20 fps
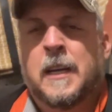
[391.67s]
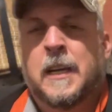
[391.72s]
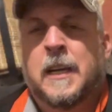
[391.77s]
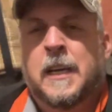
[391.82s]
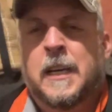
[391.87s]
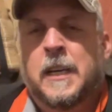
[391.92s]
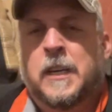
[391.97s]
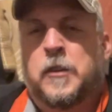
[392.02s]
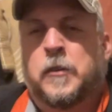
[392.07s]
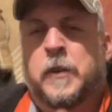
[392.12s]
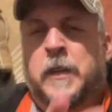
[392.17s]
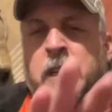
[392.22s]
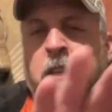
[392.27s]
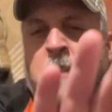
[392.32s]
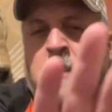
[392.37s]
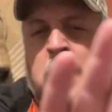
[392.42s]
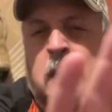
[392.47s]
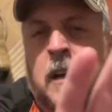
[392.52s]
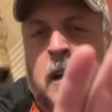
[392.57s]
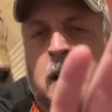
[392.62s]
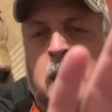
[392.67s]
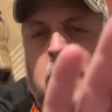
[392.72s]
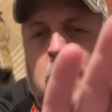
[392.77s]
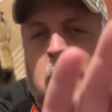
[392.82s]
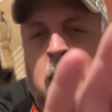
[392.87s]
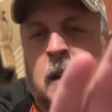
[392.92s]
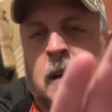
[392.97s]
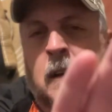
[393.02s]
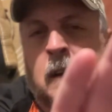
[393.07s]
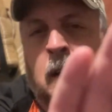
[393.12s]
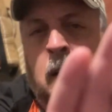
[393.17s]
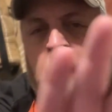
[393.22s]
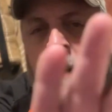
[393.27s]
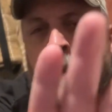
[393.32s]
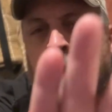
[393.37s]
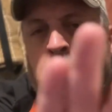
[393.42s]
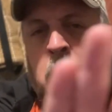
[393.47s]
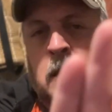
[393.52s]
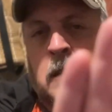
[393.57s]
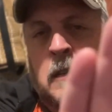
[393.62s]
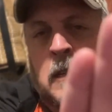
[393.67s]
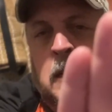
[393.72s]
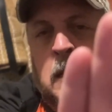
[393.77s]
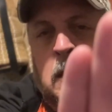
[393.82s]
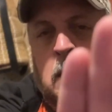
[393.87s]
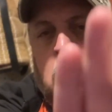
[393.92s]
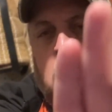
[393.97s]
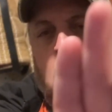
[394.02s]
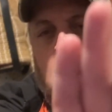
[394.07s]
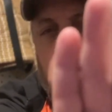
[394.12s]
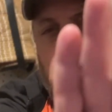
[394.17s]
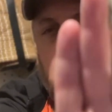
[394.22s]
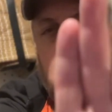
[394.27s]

It treats a disease called